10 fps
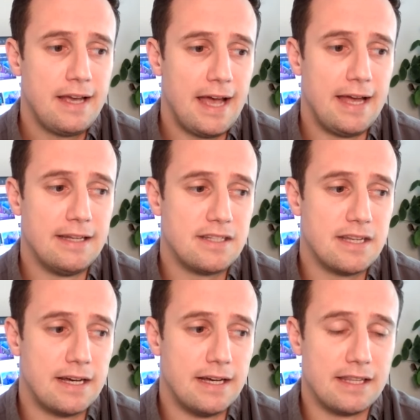and
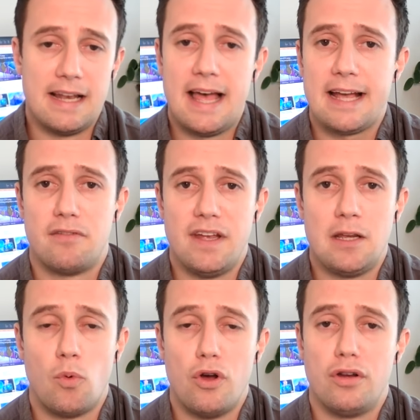the lack of
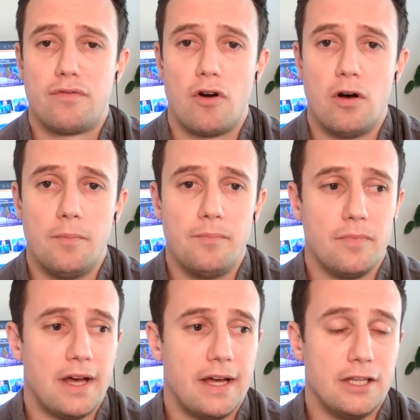any word
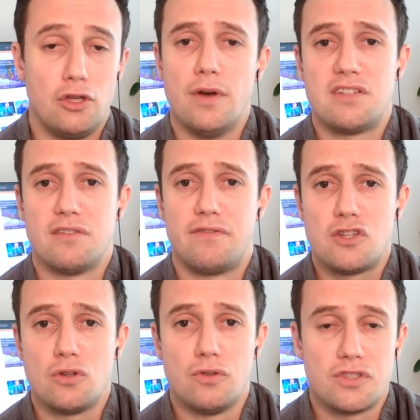from US
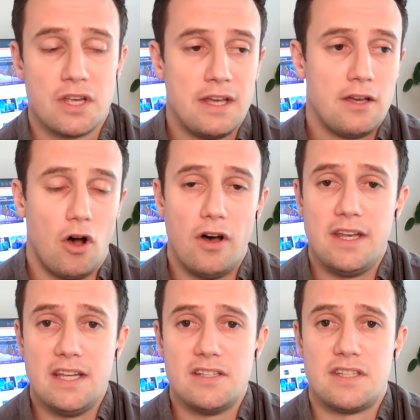officials
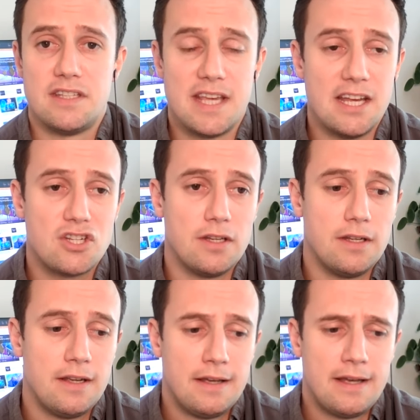on his
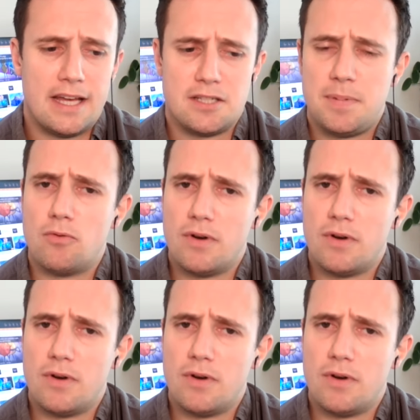detention has been